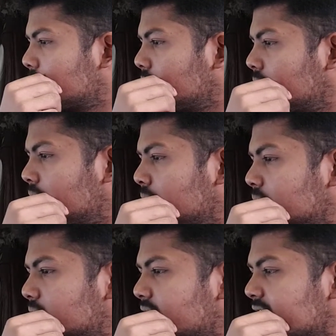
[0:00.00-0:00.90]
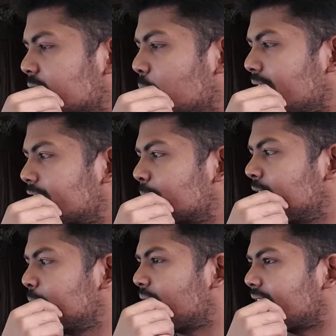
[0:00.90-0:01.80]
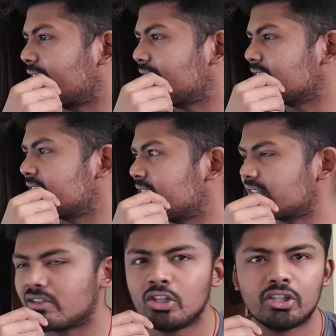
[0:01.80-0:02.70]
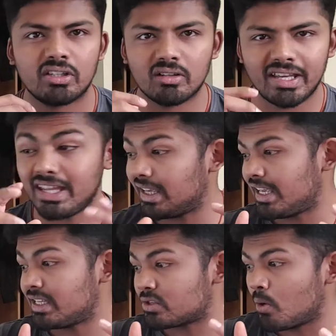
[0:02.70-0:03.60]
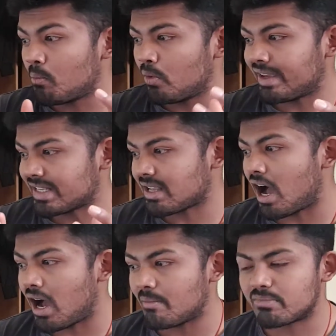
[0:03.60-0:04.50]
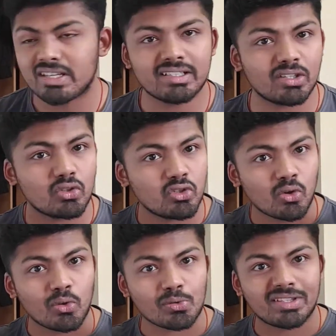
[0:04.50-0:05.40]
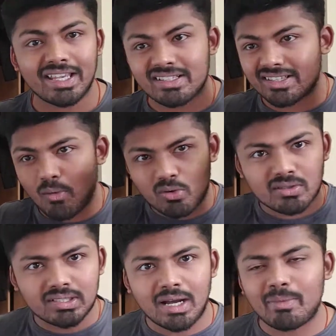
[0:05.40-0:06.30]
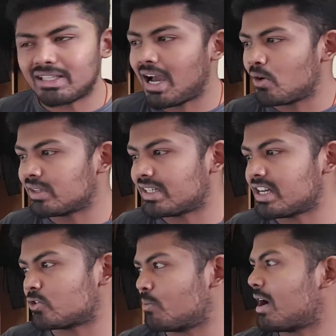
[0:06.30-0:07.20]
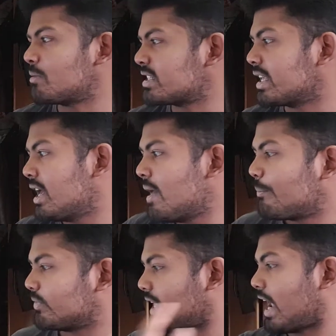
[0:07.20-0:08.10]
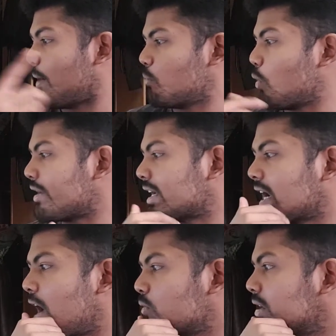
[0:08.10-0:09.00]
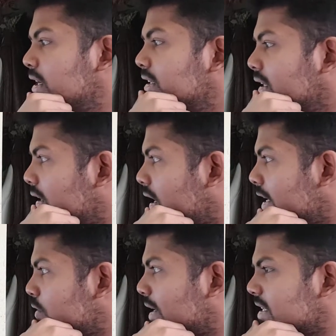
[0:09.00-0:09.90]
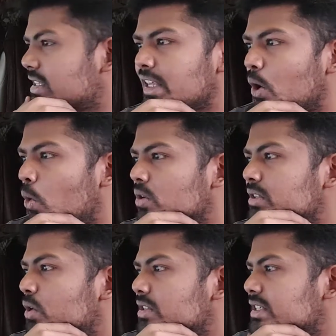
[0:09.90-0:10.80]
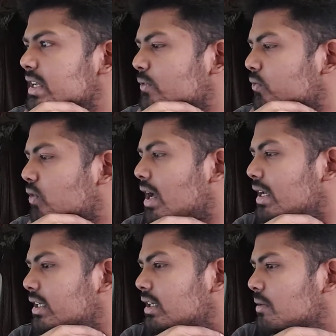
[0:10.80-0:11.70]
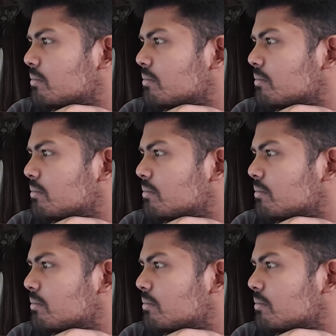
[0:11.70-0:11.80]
Yo, this is what he's mean by getting serious. He's not moving his arms. You know, those things that was coming down, the Ten Commandments, they are moving around. And you can see they all got sent flying.